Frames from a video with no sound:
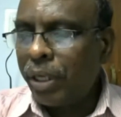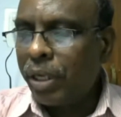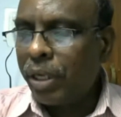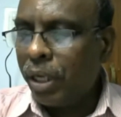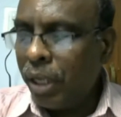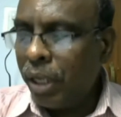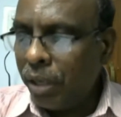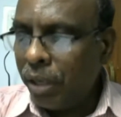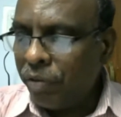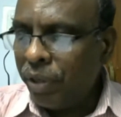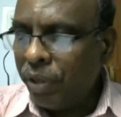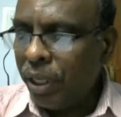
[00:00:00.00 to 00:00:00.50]

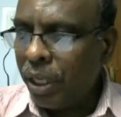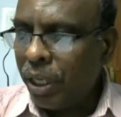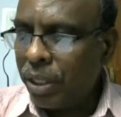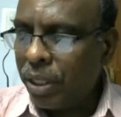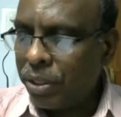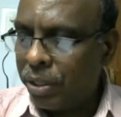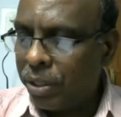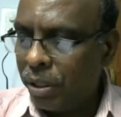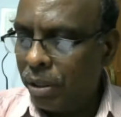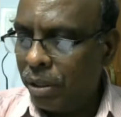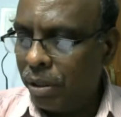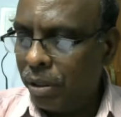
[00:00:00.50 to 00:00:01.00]
living is
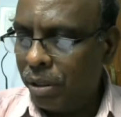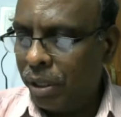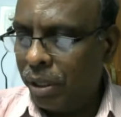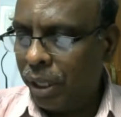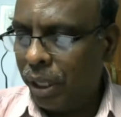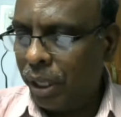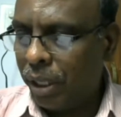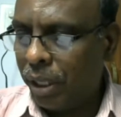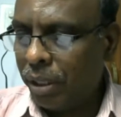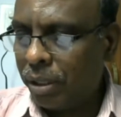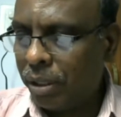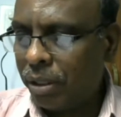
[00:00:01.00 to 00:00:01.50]

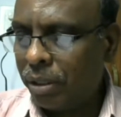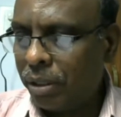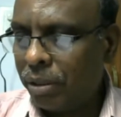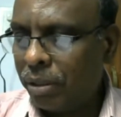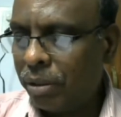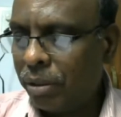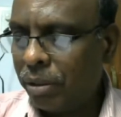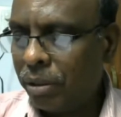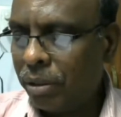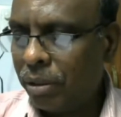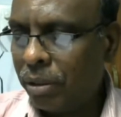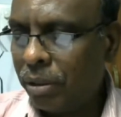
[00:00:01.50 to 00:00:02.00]
learning
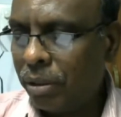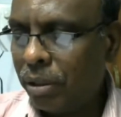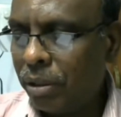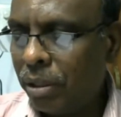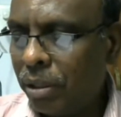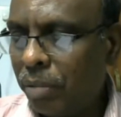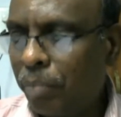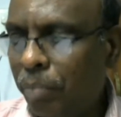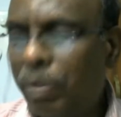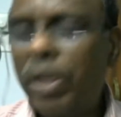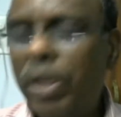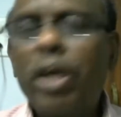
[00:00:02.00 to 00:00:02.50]

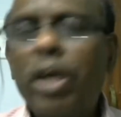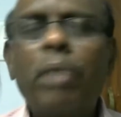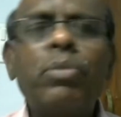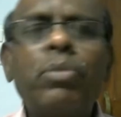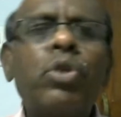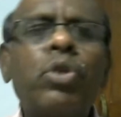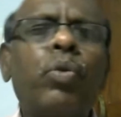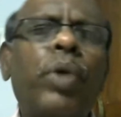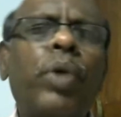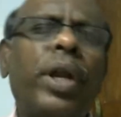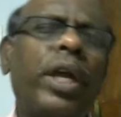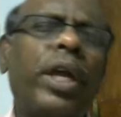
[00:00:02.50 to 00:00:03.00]
becomes
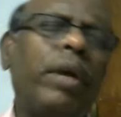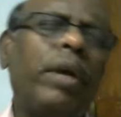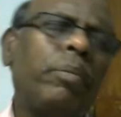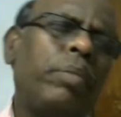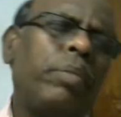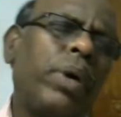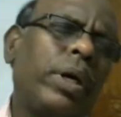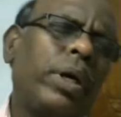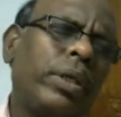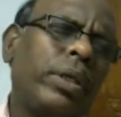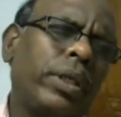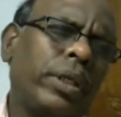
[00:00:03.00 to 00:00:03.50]
very
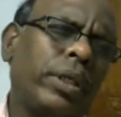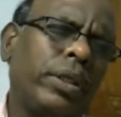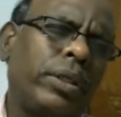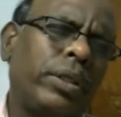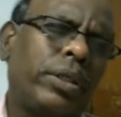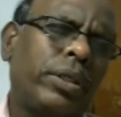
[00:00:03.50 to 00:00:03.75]
important.